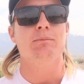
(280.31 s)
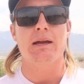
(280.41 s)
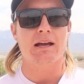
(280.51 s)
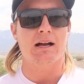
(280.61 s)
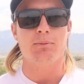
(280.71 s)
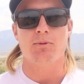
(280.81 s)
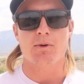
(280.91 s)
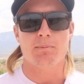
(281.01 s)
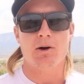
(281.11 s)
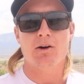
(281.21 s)
make a couple
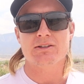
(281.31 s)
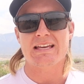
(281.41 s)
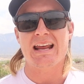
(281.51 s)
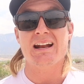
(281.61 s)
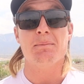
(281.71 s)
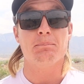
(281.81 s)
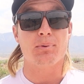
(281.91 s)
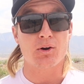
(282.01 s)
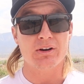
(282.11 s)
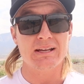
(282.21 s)
more pars, ended up
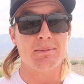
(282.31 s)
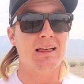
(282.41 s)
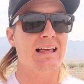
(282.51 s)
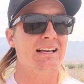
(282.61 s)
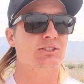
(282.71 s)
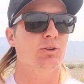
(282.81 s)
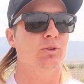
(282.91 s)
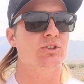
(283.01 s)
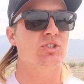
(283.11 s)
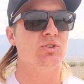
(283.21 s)
birdieing my last
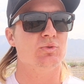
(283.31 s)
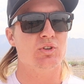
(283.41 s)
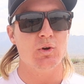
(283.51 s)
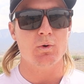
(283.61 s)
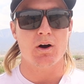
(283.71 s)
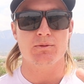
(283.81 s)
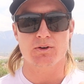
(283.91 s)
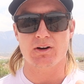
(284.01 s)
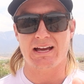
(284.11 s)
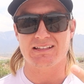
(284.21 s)
hole to shoot 2
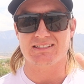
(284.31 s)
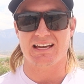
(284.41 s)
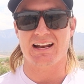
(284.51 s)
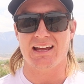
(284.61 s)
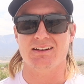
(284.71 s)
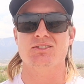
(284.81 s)
over at Santa Ana.